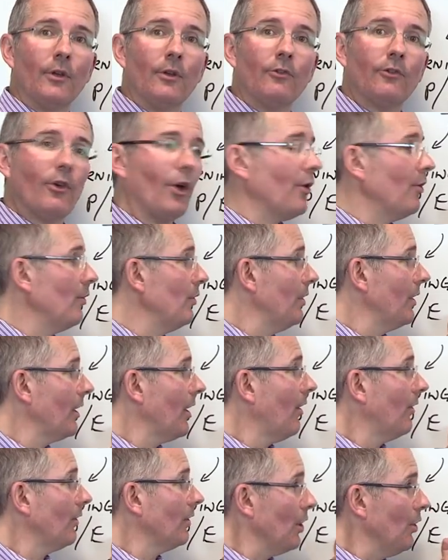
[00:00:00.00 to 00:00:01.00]
So you
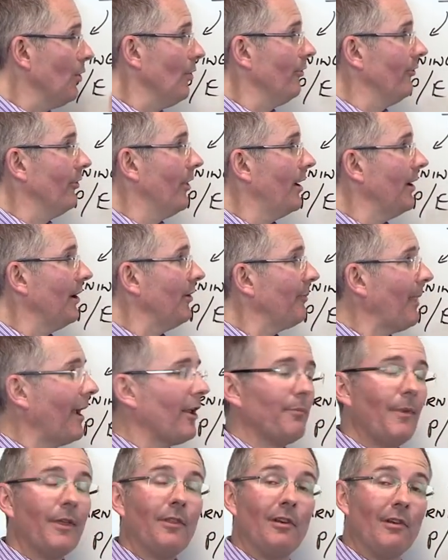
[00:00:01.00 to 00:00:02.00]
can't use an
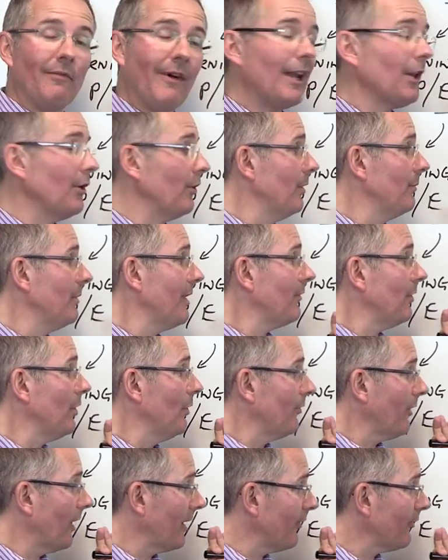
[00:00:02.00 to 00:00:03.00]
earnings-based method to value them. You have to
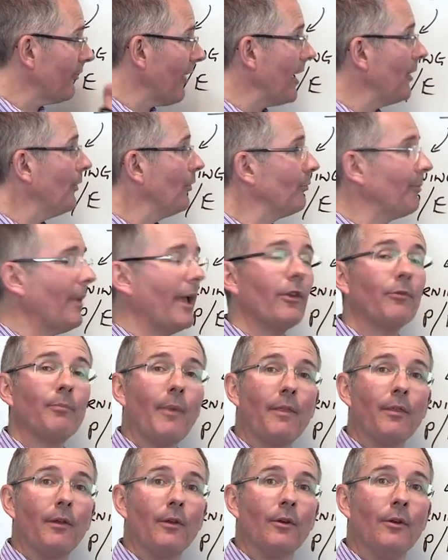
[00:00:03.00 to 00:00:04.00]
use like a sales-based
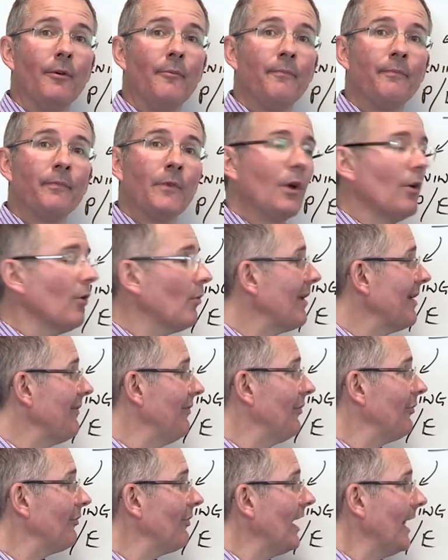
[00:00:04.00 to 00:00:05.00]
method, or
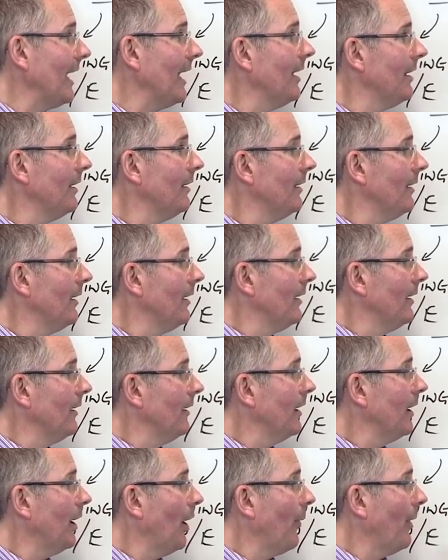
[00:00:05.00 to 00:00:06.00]
even sillier,
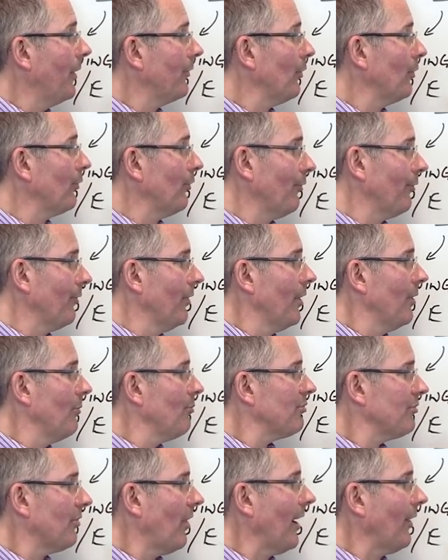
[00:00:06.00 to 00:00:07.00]
you know, a sort of
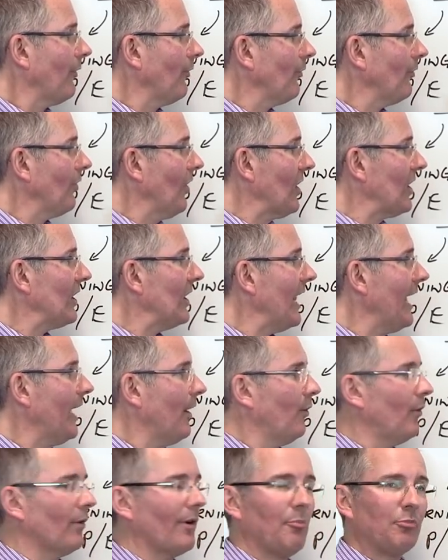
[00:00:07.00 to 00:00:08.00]
price to
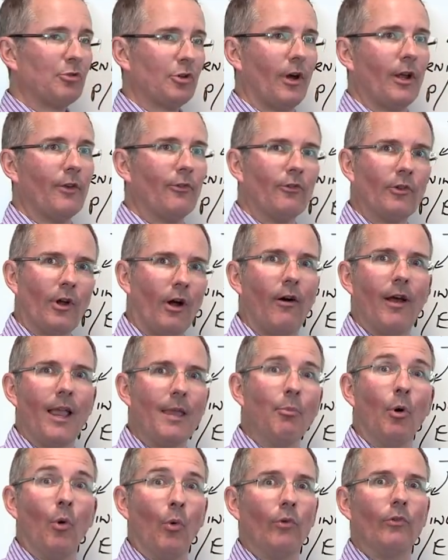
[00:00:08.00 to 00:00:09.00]
click or a price to
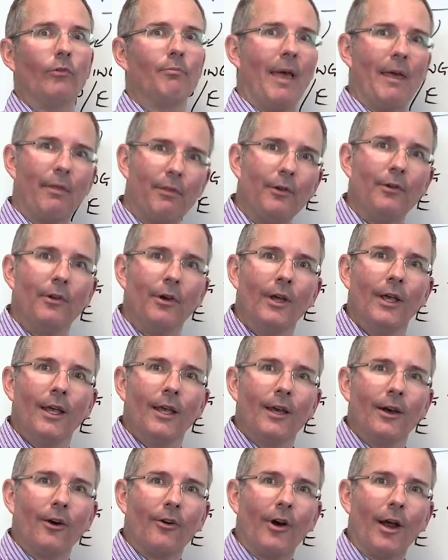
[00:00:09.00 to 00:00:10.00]
eyeballs method.
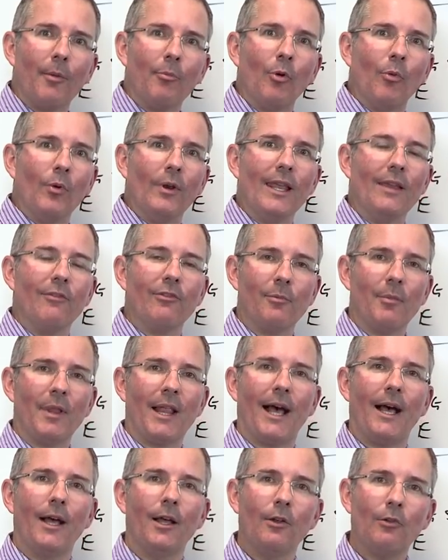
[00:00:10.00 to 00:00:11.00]
All right, but we'll leave some of
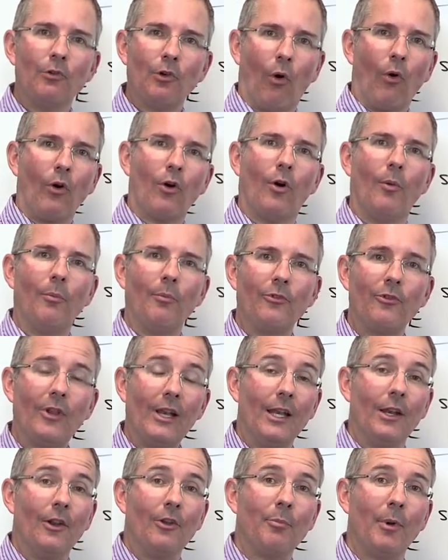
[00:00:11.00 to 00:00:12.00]
that dot-com
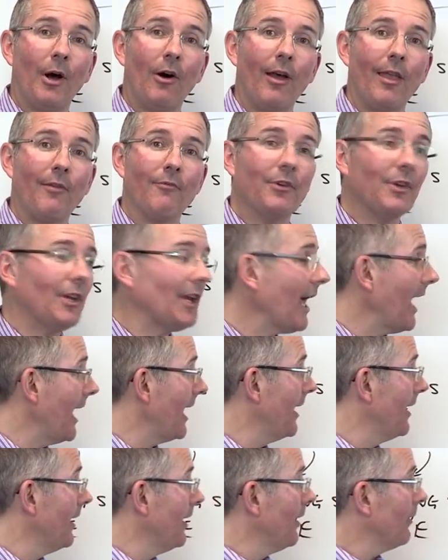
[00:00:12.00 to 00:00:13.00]
silliness behind for
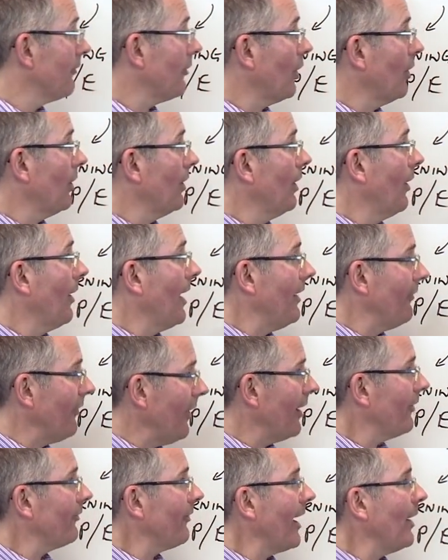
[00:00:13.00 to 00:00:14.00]
today. So, you know, is
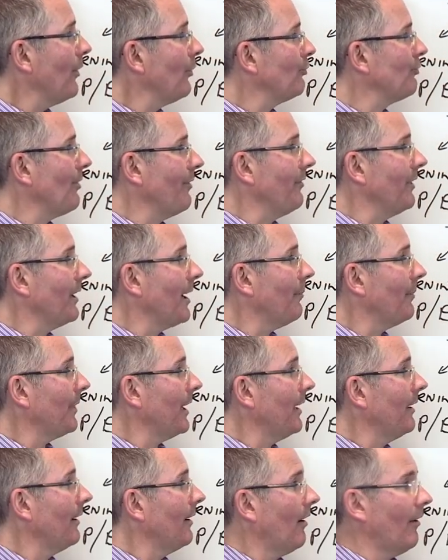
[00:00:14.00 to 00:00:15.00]
it a sales-driven
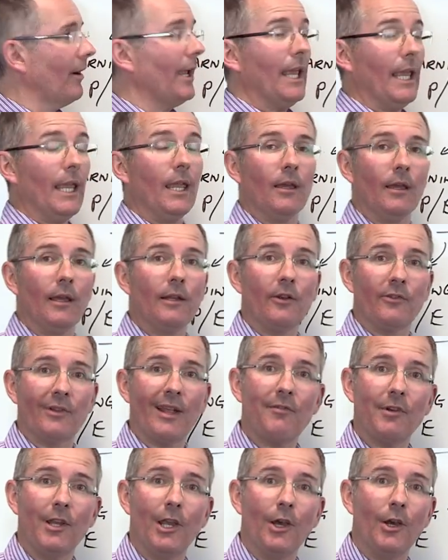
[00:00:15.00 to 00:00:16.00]
company, i.e. it doesn't
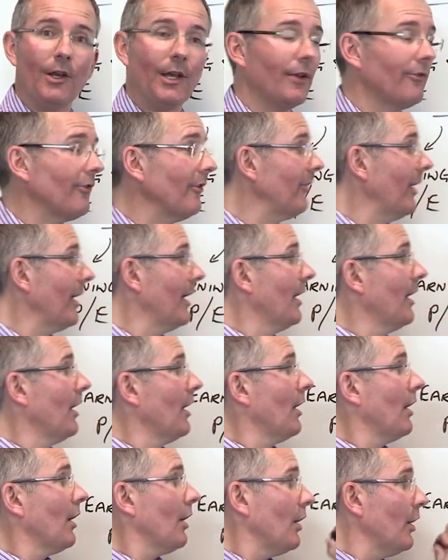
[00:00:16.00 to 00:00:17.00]
have any earnings? Is it
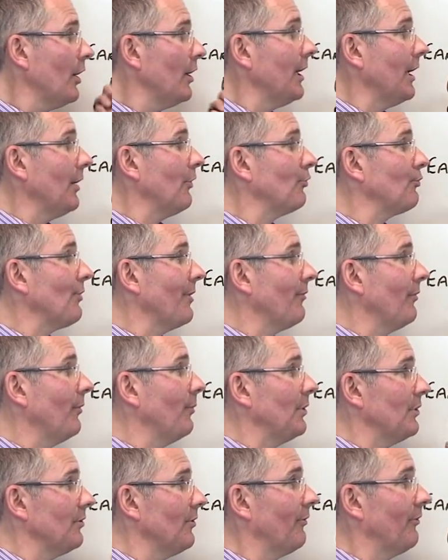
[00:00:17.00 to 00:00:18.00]

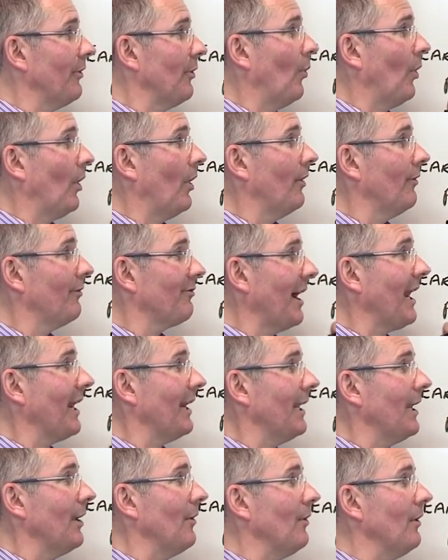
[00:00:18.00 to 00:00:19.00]
earnings-driven, which is obviously what,
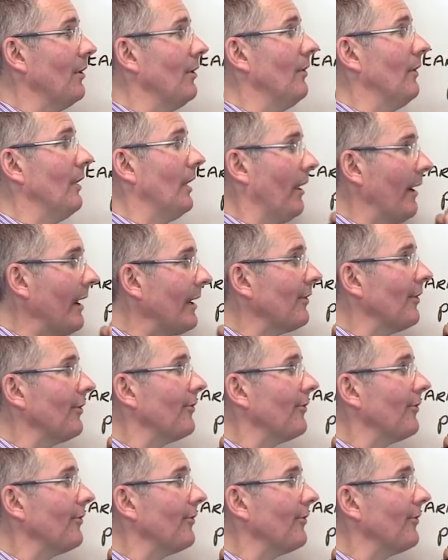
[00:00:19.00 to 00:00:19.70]
frankly, you'd like